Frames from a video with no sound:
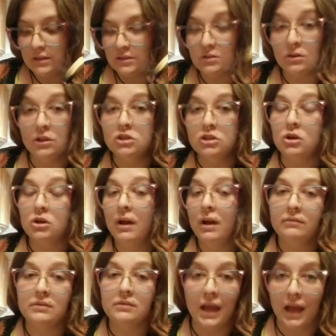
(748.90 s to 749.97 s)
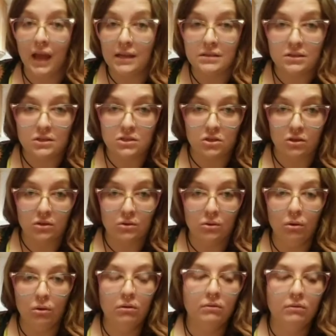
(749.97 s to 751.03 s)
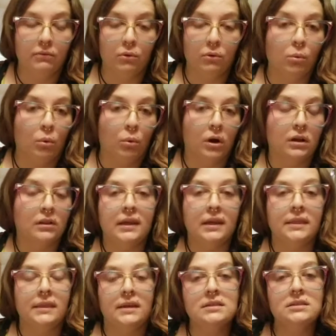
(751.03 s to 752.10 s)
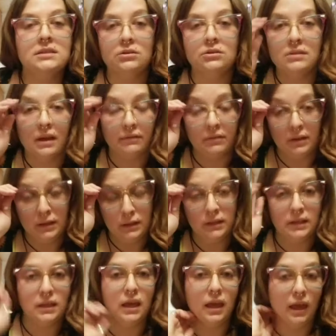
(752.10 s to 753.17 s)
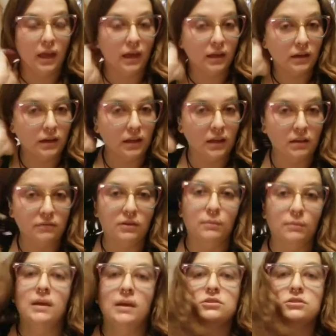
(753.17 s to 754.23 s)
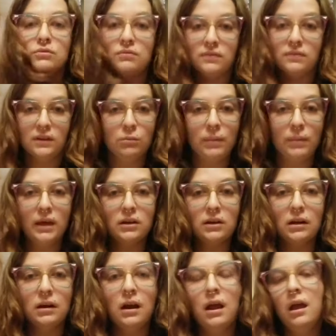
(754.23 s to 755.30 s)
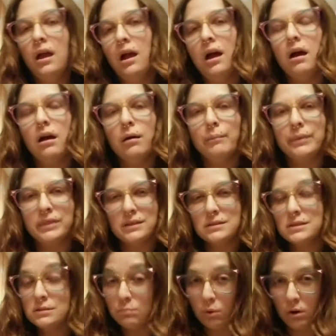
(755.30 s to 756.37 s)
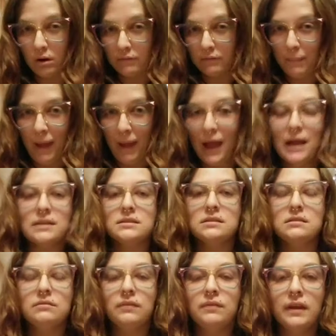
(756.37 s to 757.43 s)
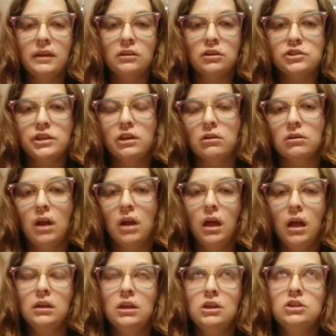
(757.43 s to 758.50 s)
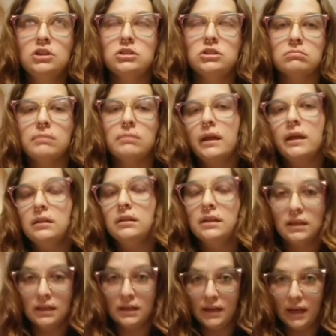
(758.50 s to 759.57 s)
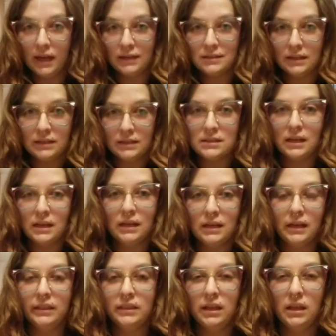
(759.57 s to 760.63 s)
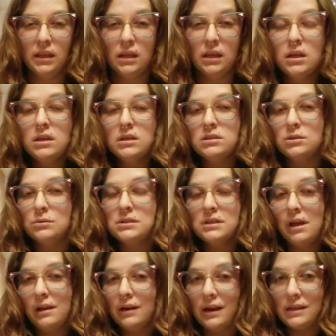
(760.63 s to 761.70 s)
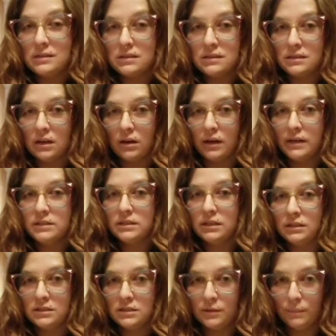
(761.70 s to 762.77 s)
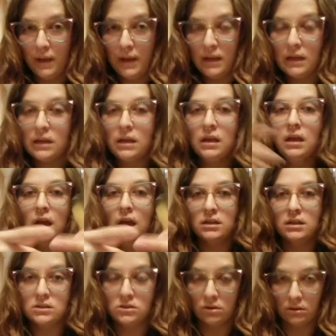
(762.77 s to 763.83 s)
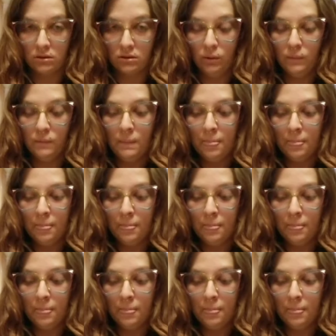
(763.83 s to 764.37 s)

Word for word: So you don't have to cast a circle for work like this. You definitely can if it makes you feel better, but this is more of a passive energy. You're not directly connecting to anything, so it's not necessary to make a circle.